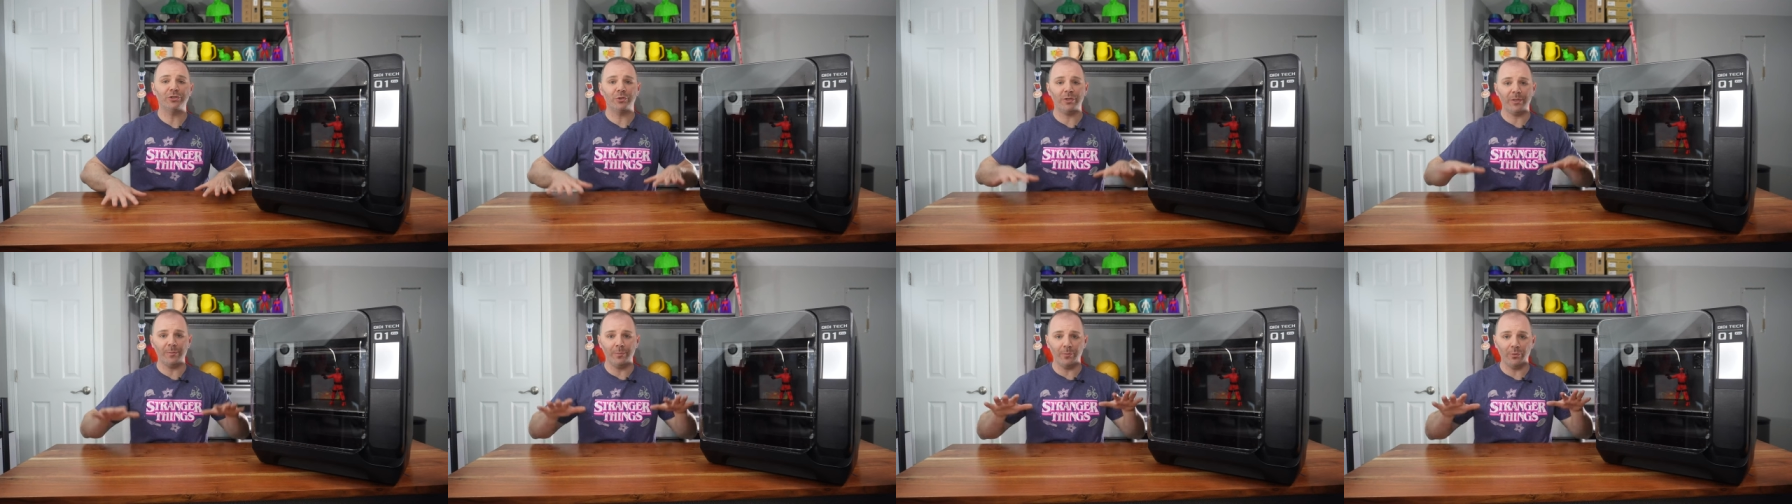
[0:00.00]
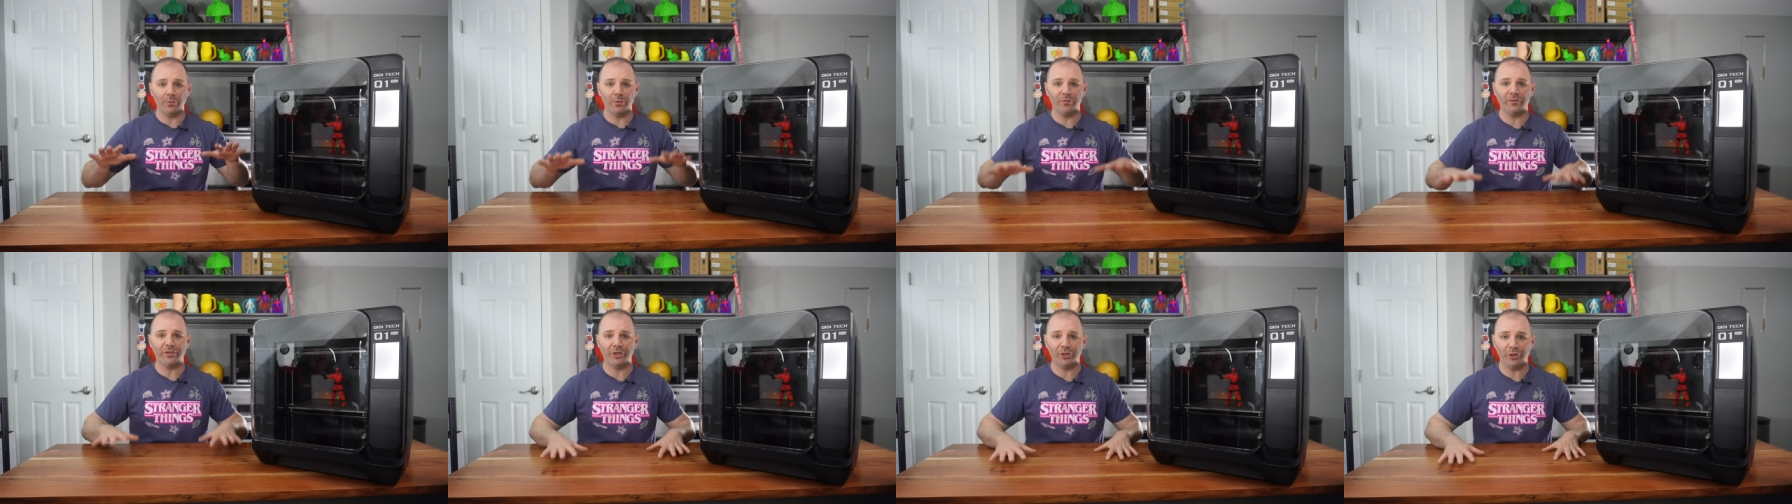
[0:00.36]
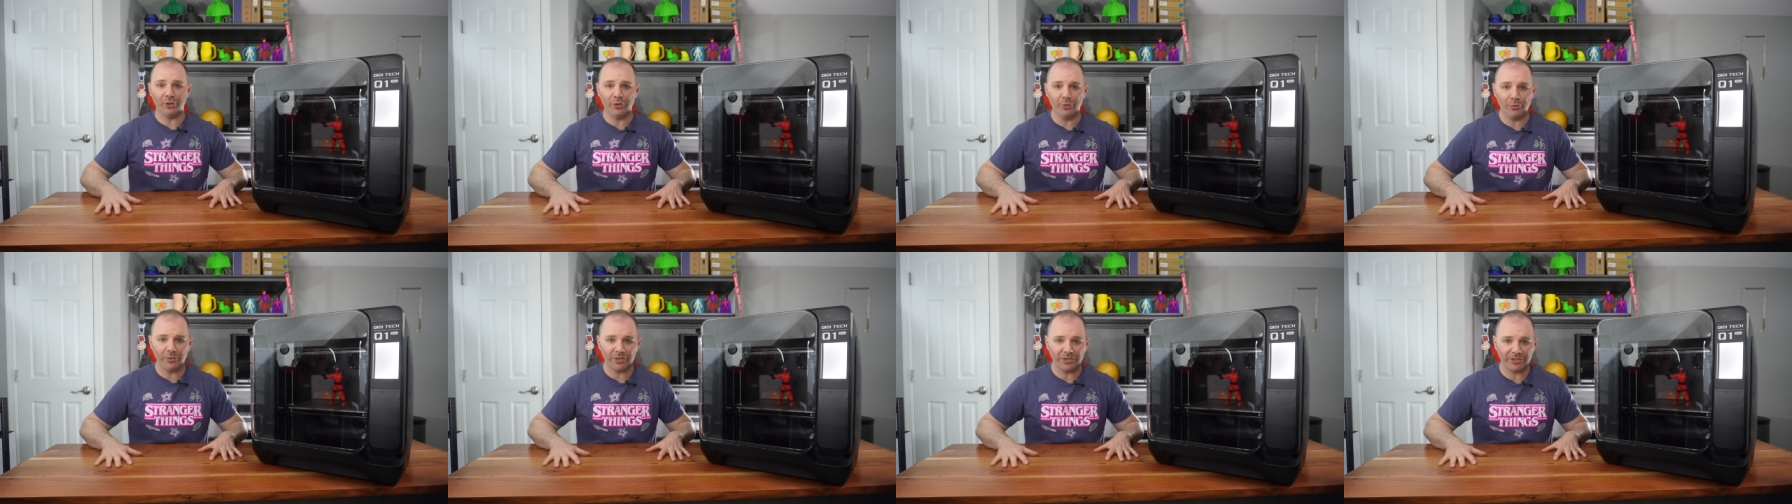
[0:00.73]
so they move in
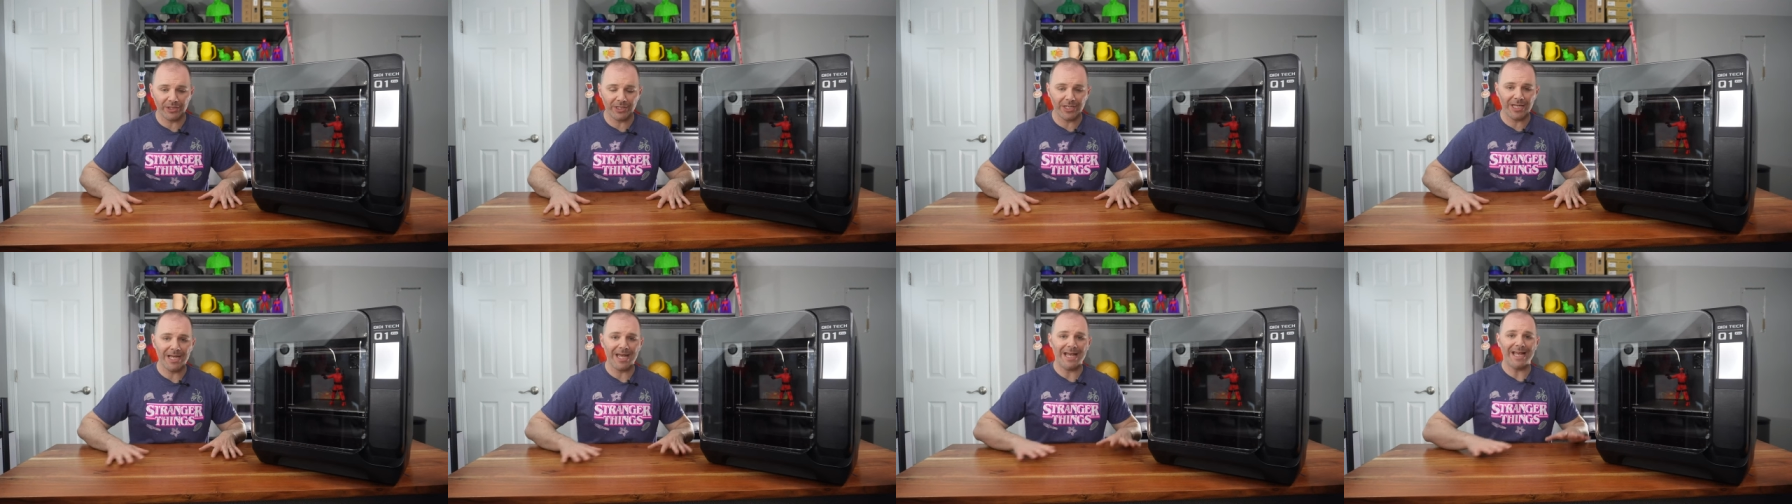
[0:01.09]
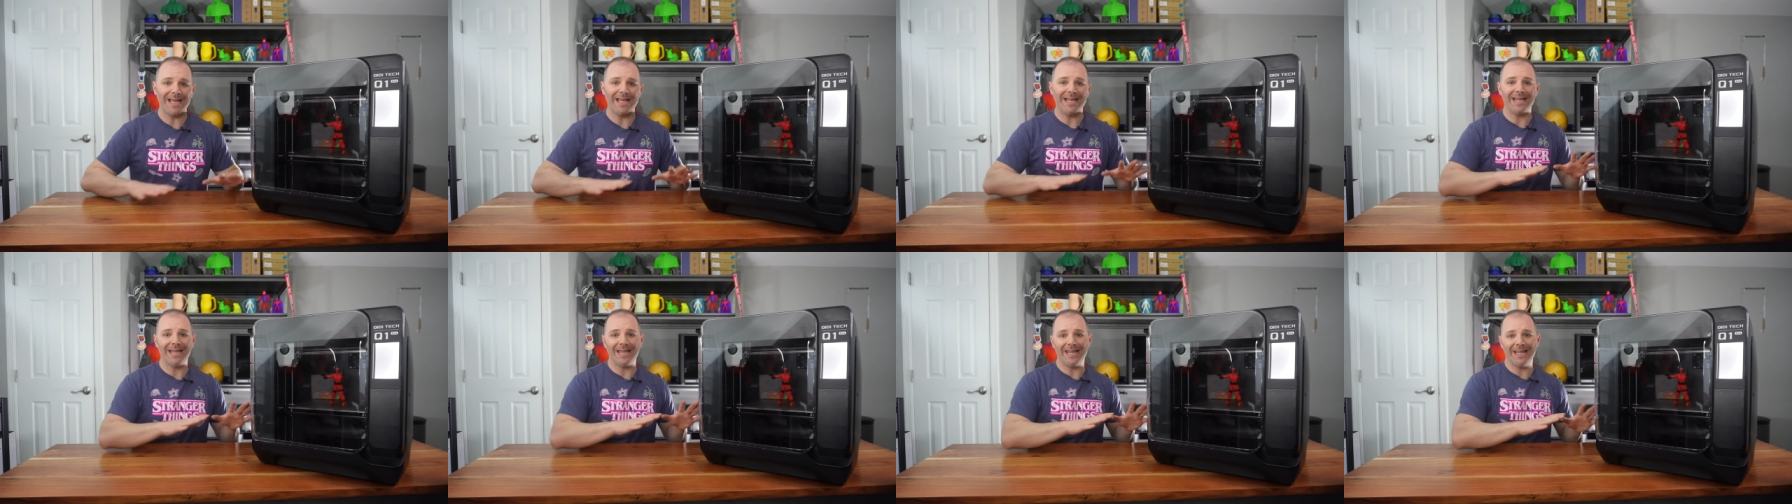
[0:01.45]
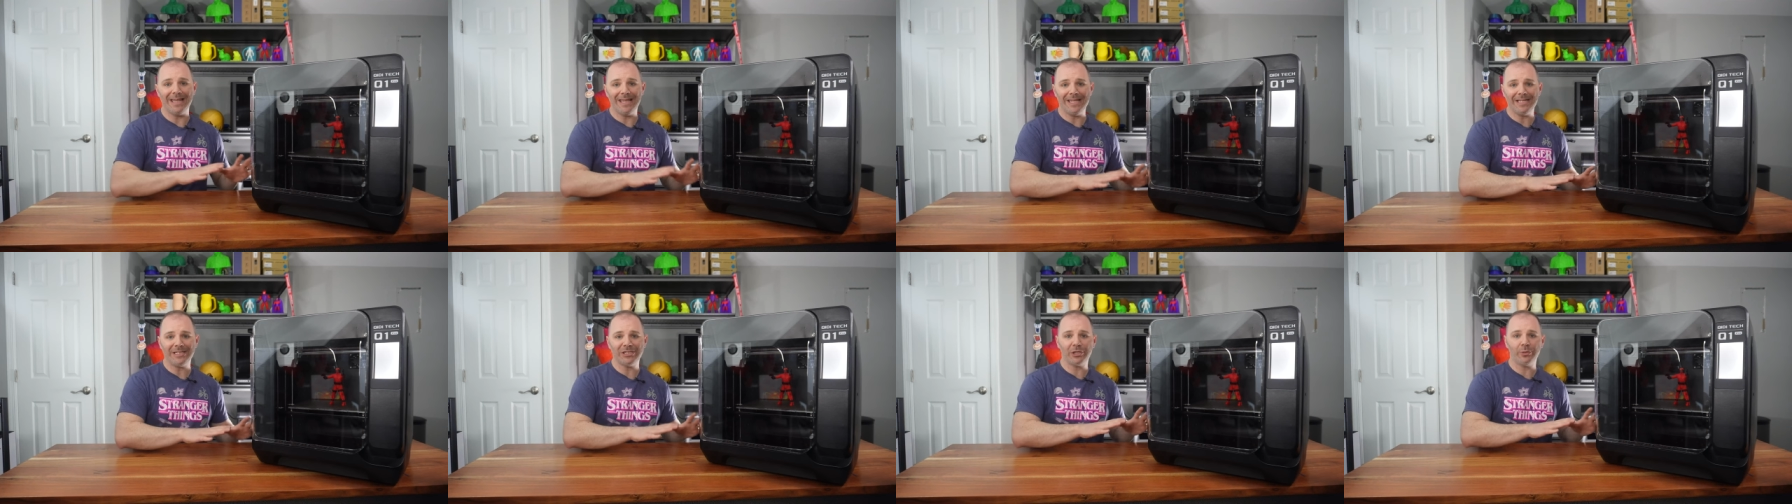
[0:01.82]
unison.
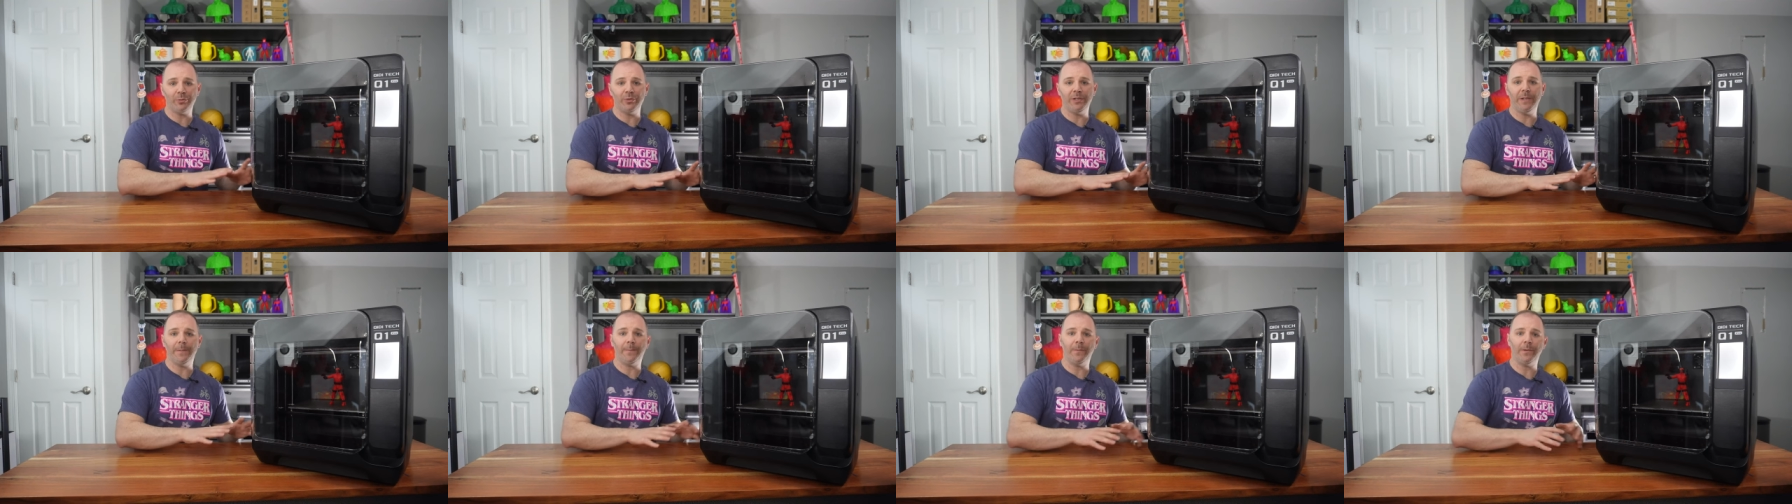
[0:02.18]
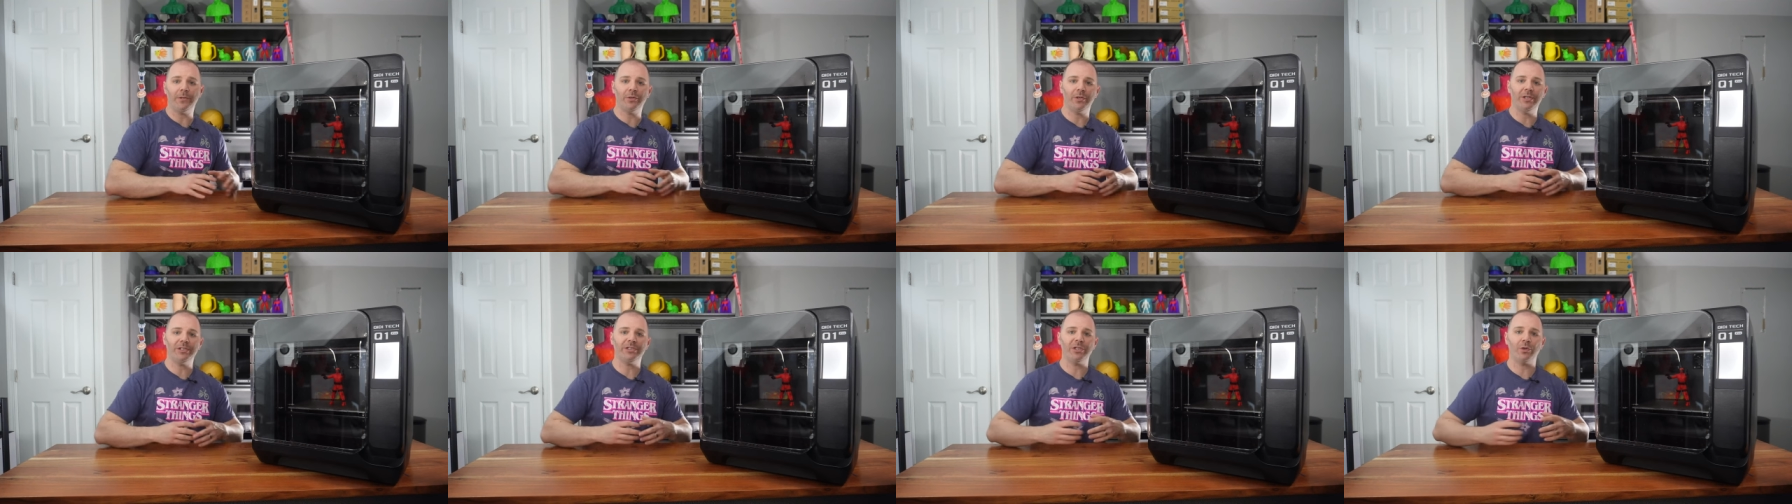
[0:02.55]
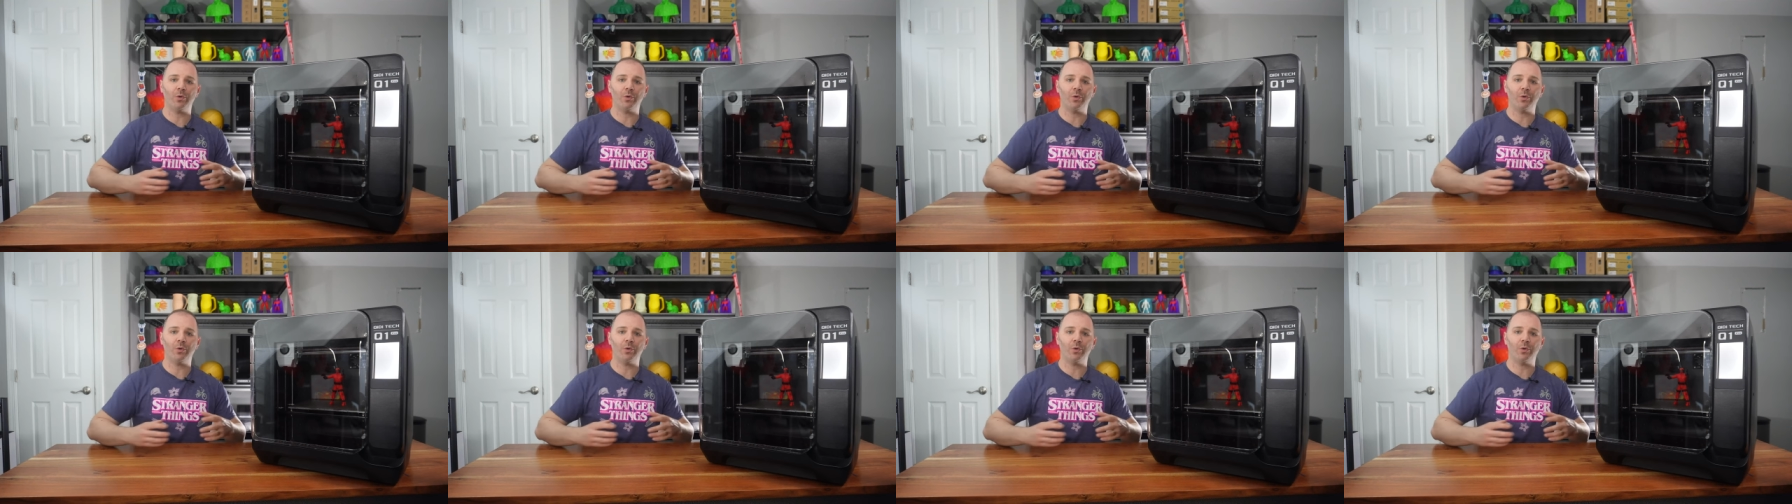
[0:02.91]
This 3D printer is